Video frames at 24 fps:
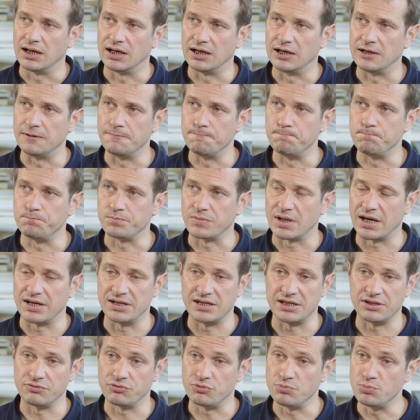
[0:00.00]
and
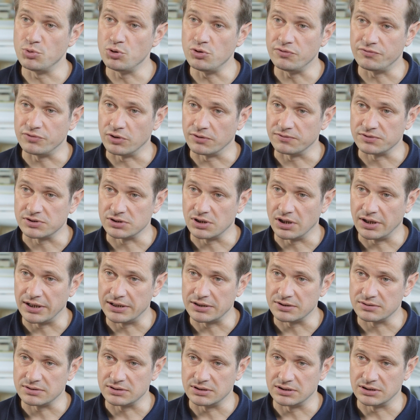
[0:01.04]
either removed
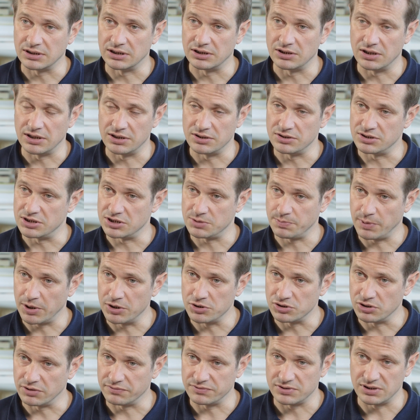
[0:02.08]
off-site and
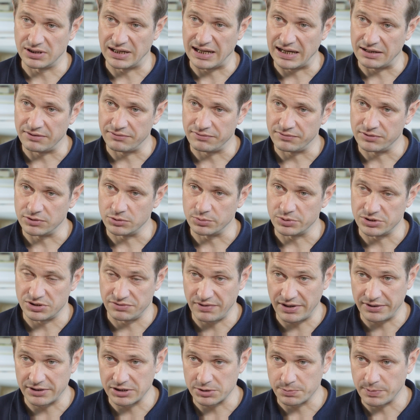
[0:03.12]
disposed of to landfill, which is
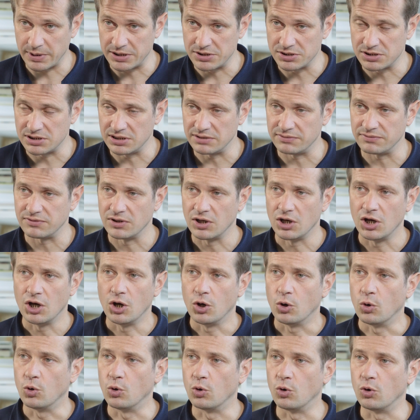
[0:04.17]
very expensive,
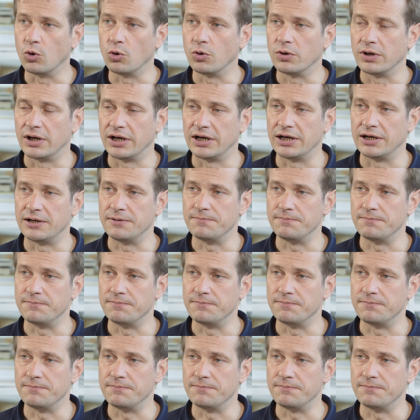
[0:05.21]
or